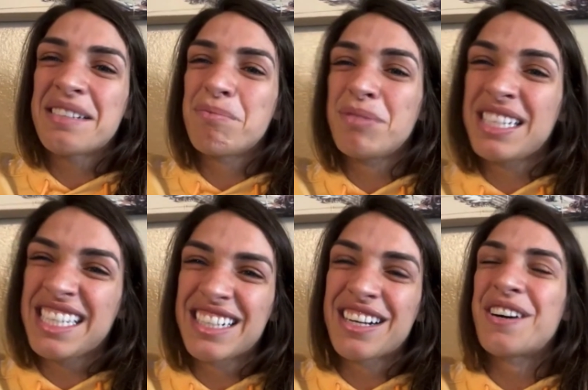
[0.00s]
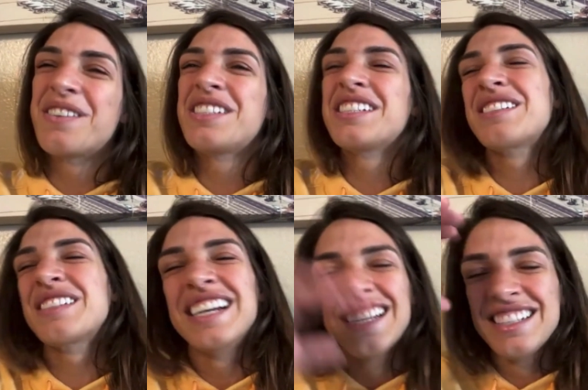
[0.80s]
and be, you know, just
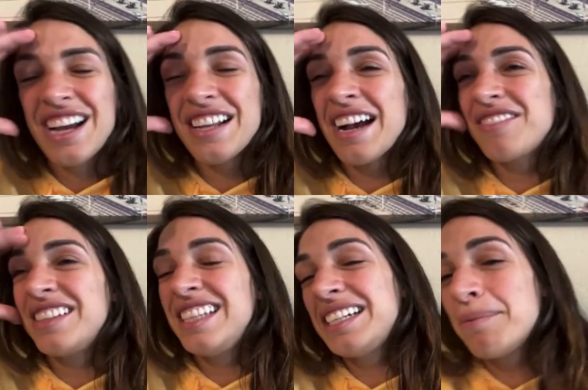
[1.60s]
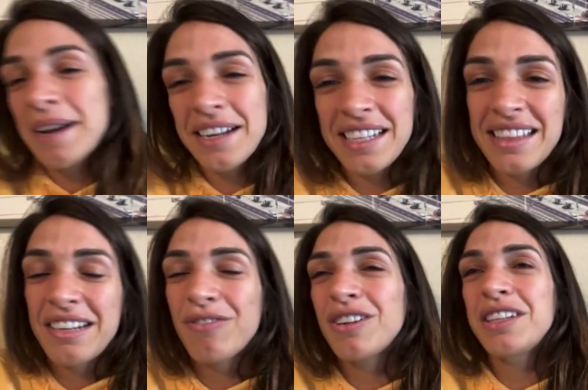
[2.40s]
not have to think about
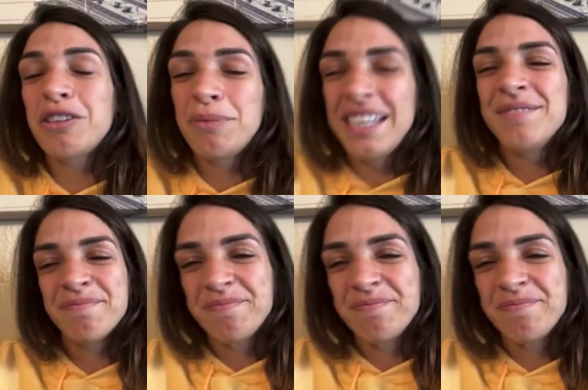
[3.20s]
anything for a little bit.